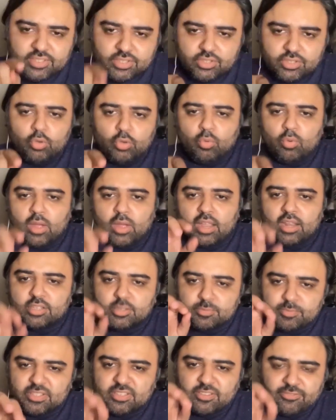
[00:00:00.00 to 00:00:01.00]
you
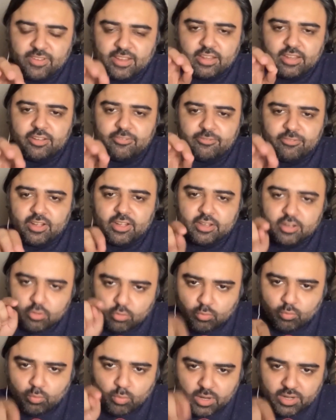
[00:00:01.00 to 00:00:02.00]
are specifically
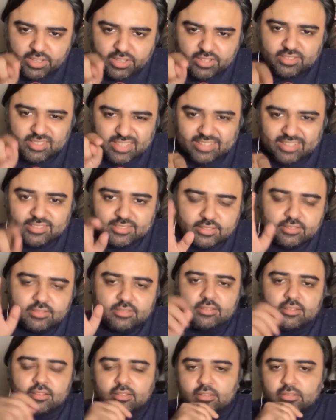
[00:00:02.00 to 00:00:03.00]
referring to what is
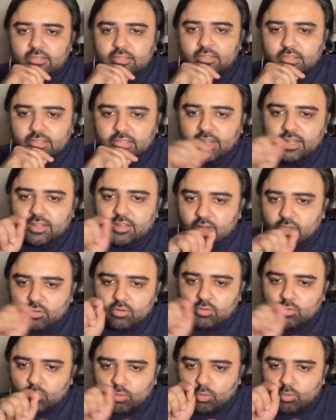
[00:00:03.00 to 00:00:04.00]
this that
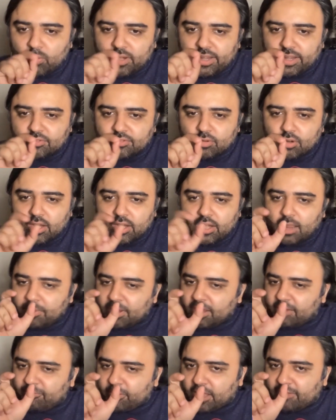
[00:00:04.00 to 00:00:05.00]
no one has
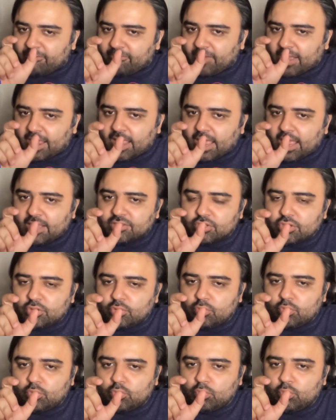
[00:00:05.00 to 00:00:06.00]
written? If I
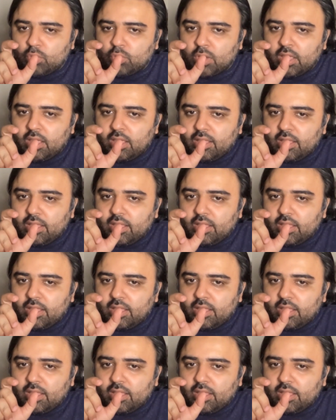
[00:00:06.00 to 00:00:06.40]
ask you to